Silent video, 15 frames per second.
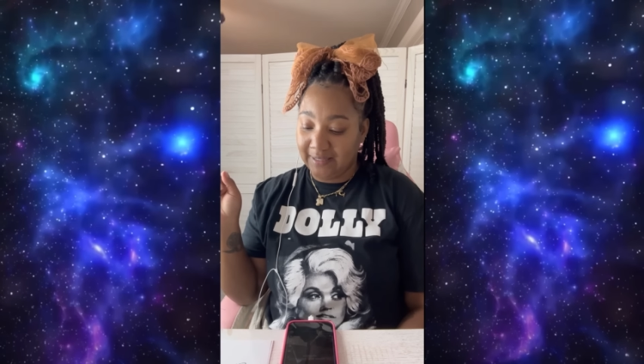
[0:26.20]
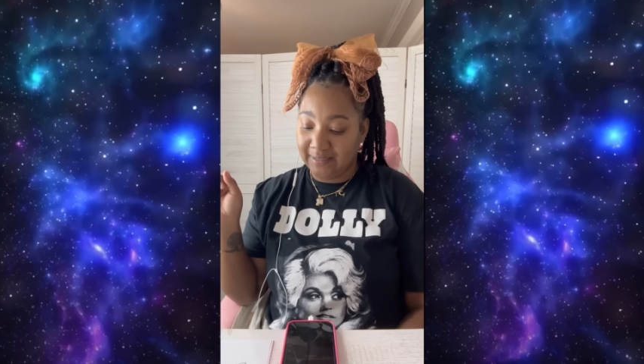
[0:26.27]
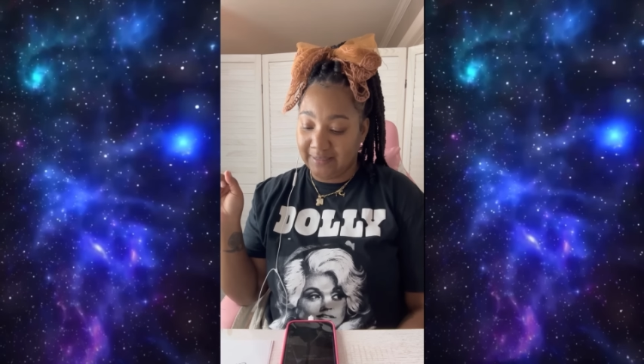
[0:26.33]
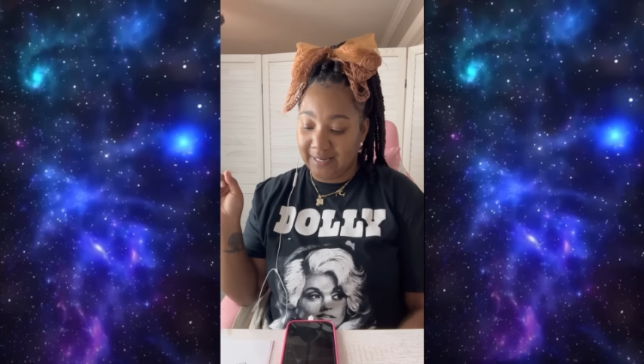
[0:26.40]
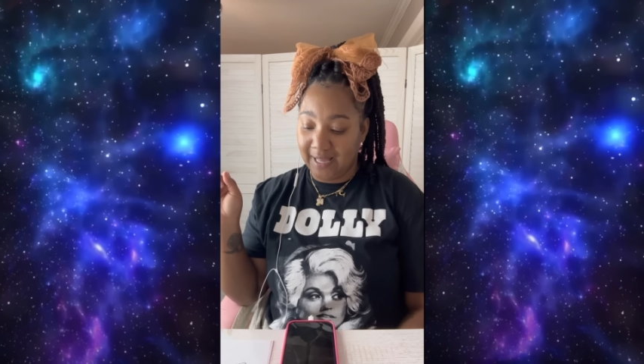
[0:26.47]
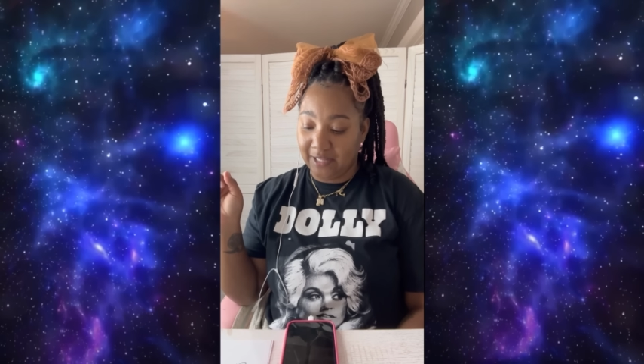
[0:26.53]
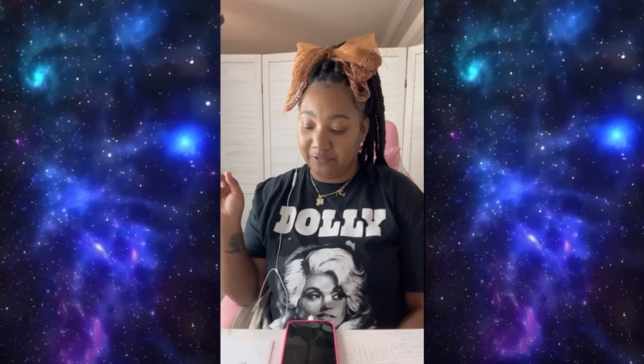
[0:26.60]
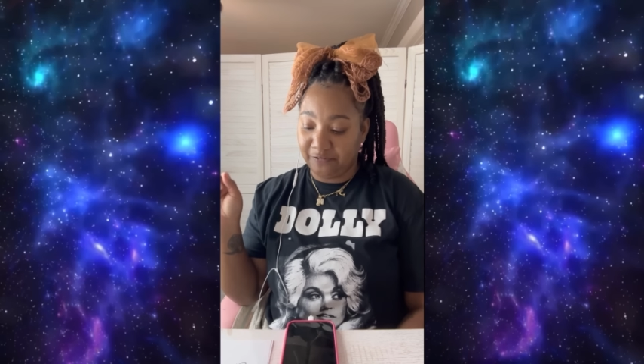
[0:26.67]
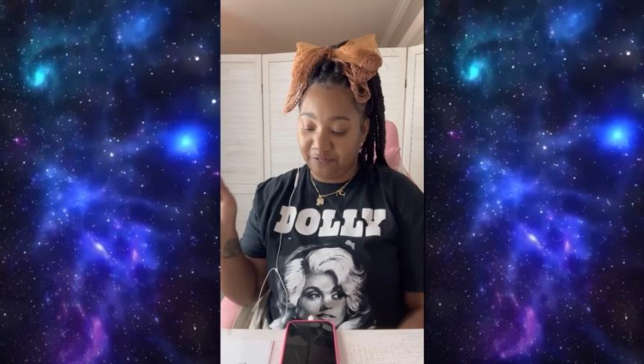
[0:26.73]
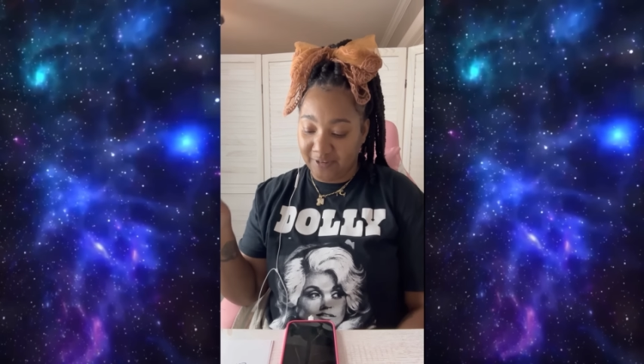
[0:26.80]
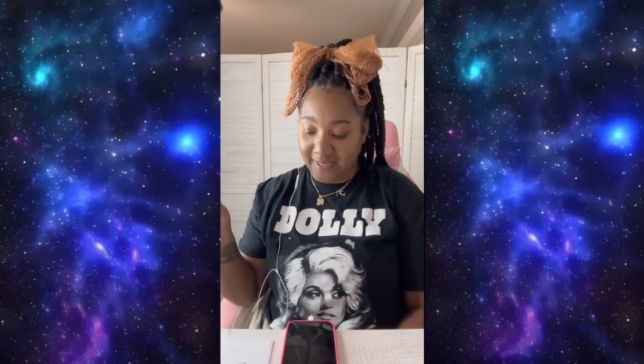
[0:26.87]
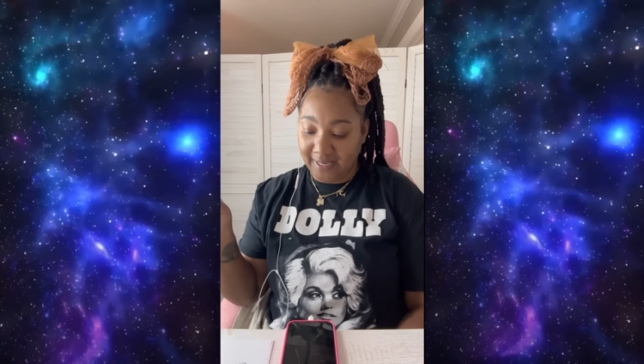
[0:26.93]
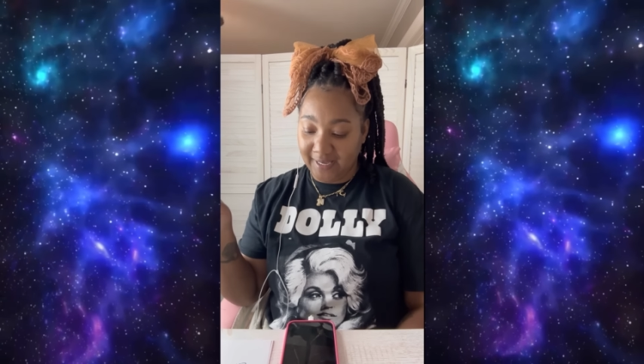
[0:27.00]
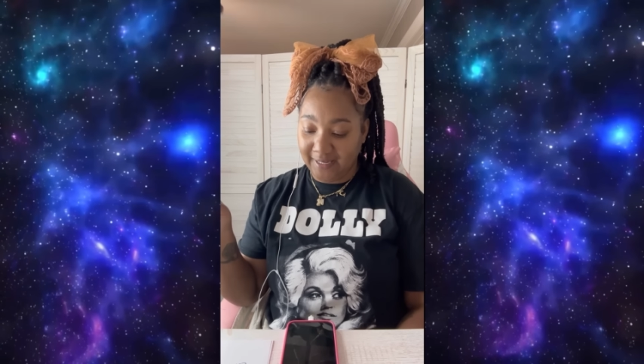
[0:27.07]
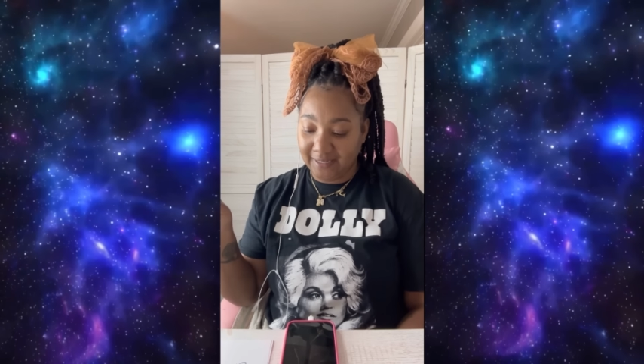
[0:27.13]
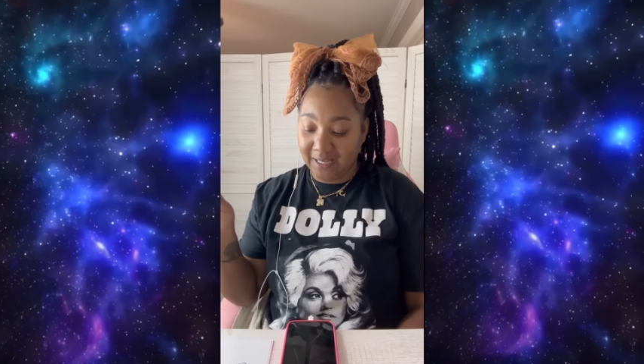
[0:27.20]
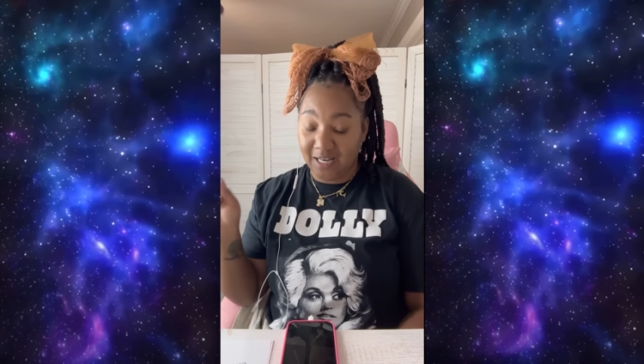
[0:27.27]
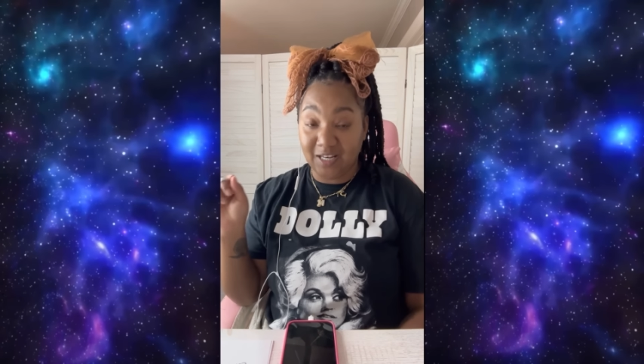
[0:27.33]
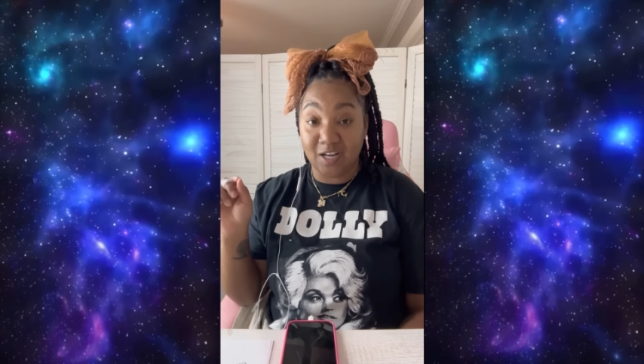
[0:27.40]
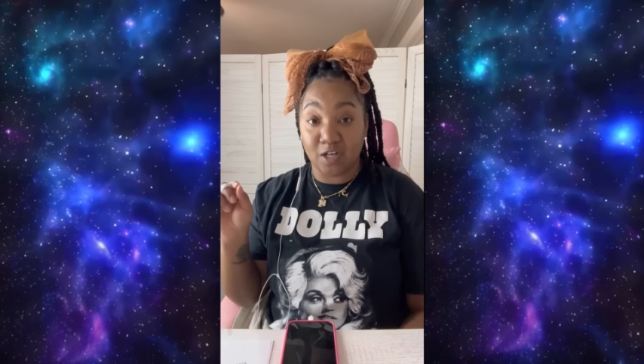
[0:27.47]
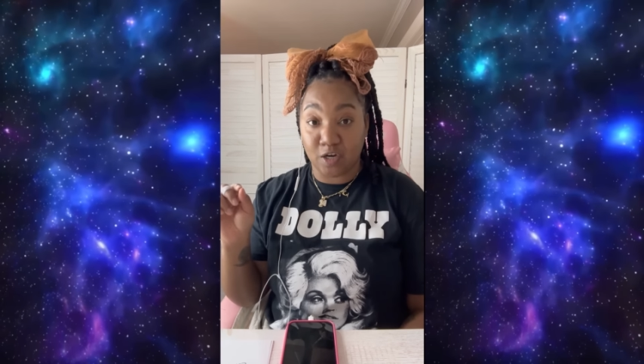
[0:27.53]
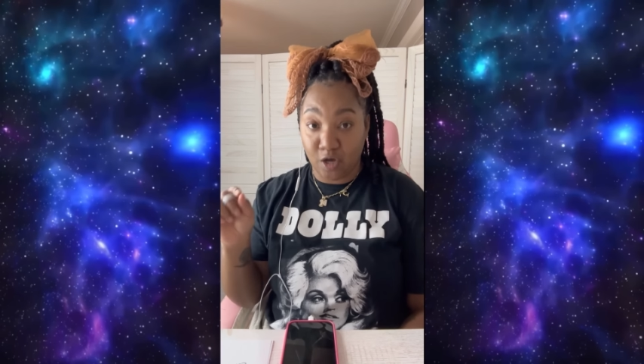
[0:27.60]
delphine
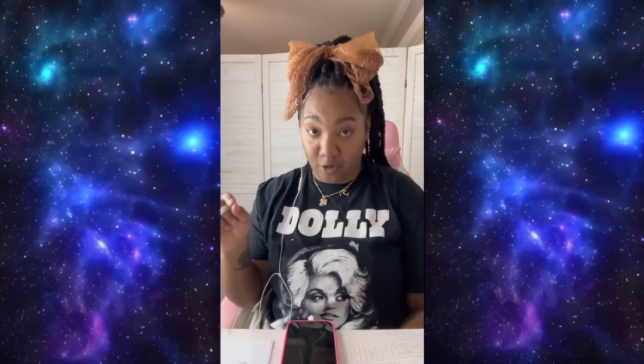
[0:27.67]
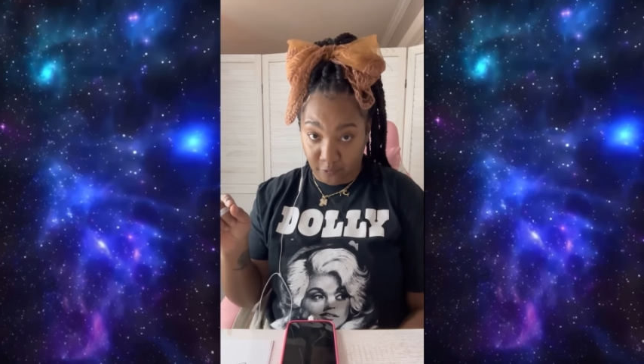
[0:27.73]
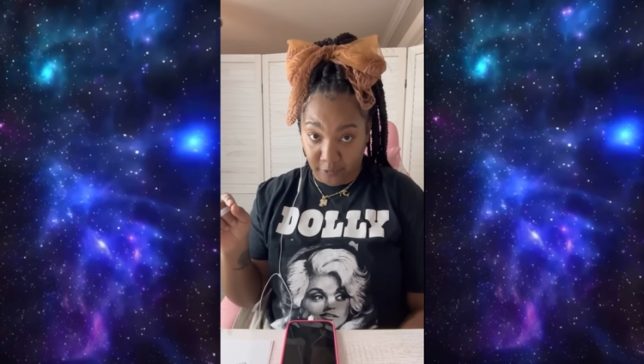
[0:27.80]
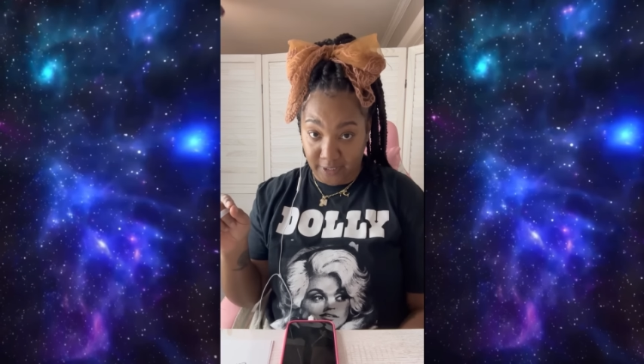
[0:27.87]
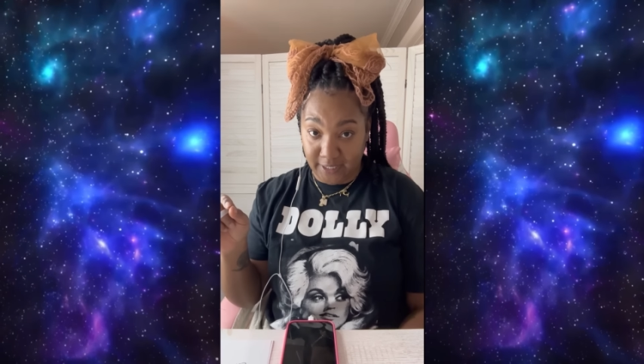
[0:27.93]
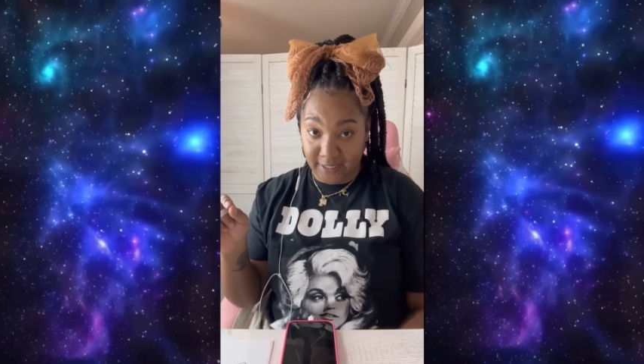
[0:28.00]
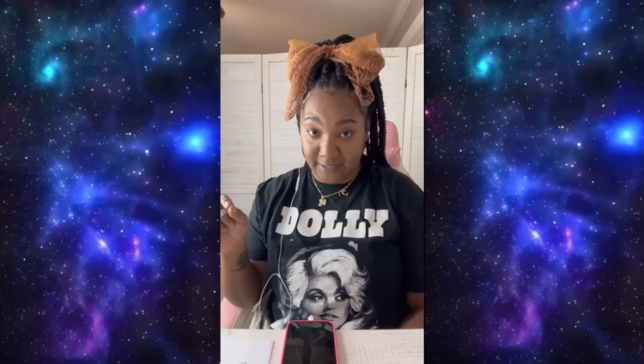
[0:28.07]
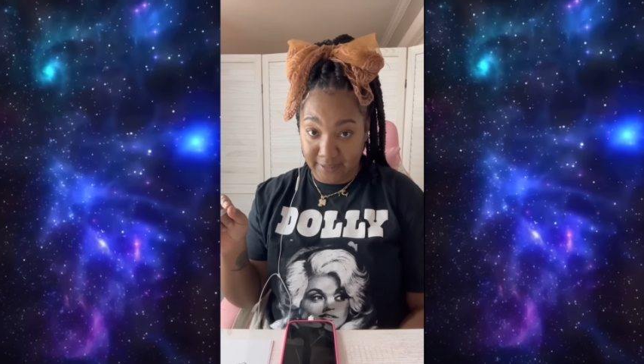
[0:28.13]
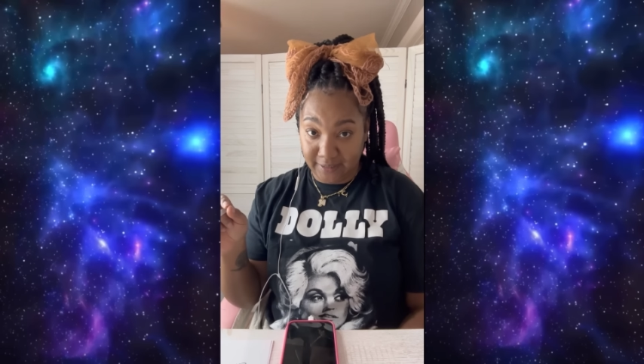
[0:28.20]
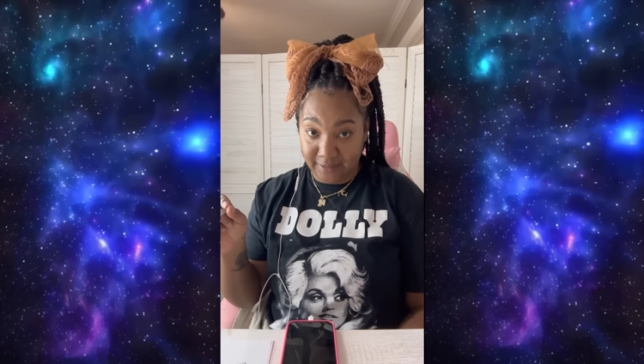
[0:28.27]
lalaurie